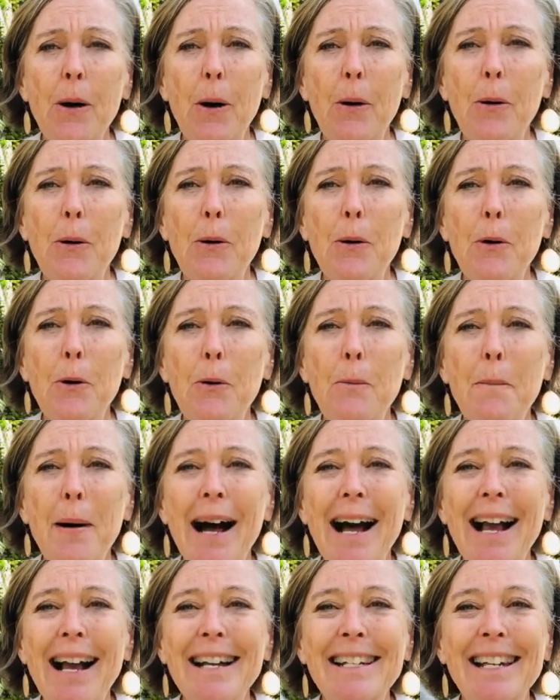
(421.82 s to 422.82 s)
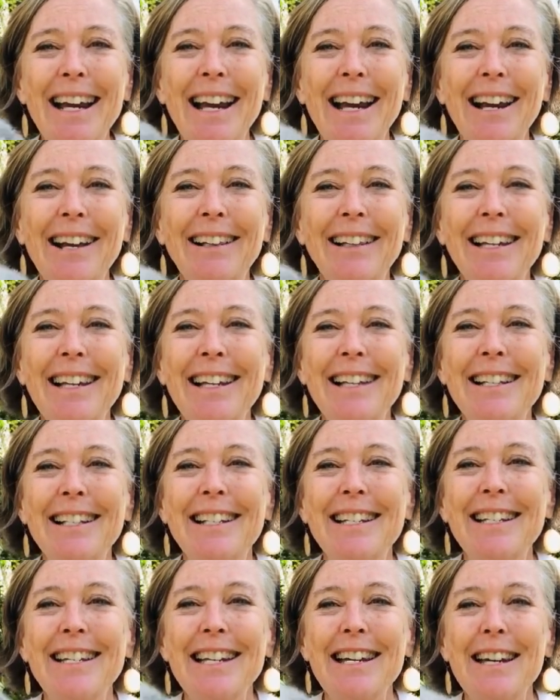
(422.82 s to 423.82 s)
Oh, my tail is
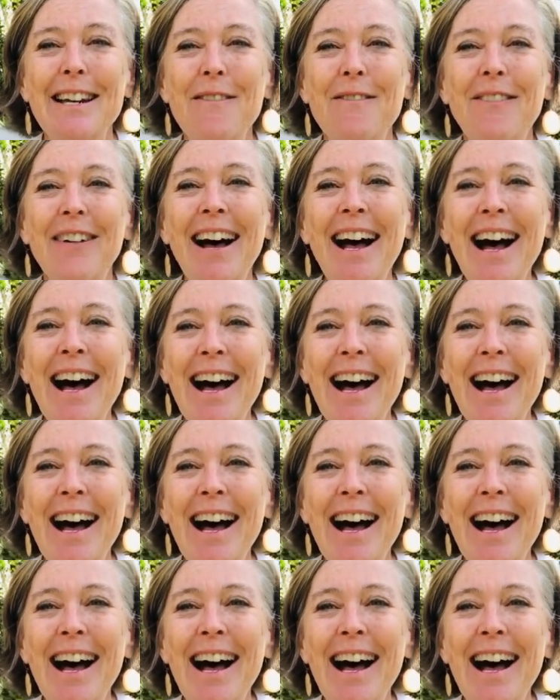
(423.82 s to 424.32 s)
divine."